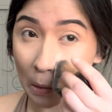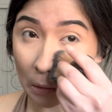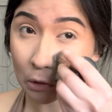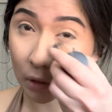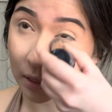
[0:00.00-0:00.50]

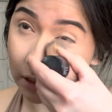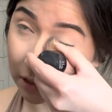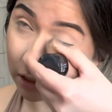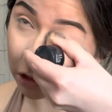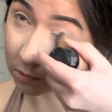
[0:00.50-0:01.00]
So I like to
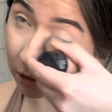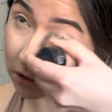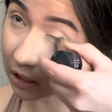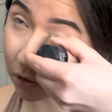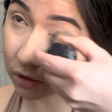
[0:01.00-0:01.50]
get the spots
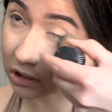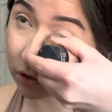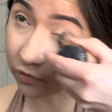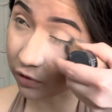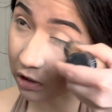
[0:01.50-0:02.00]
that crease
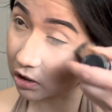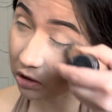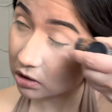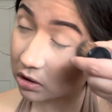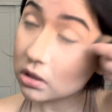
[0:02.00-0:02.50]

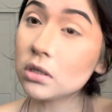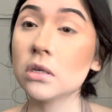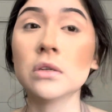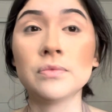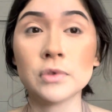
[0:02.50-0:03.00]
first.
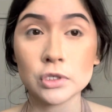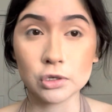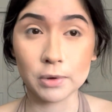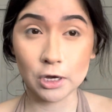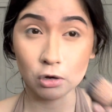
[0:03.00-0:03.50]
So
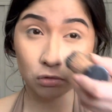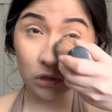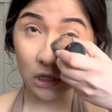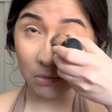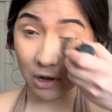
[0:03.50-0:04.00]
my nose
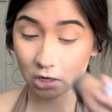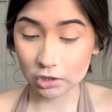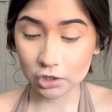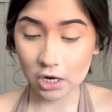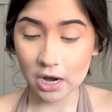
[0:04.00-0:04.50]
and then my
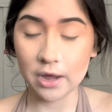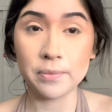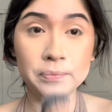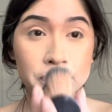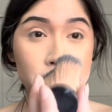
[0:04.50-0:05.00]
under eye,
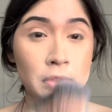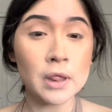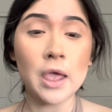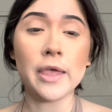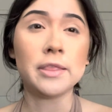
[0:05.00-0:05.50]

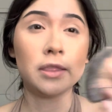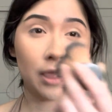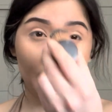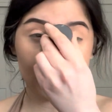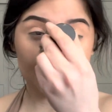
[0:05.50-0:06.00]
and then
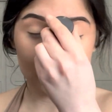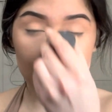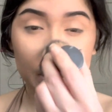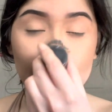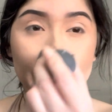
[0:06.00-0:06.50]
the excess
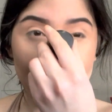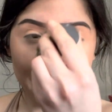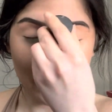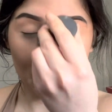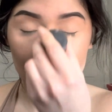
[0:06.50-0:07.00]

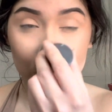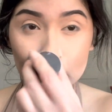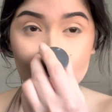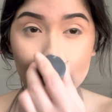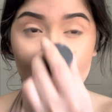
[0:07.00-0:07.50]
I just put
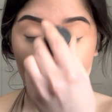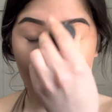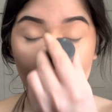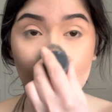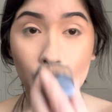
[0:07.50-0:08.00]
on my
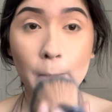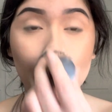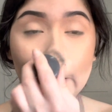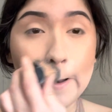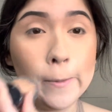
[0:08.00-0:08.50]
top of
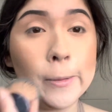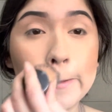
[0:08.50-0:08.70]
the nose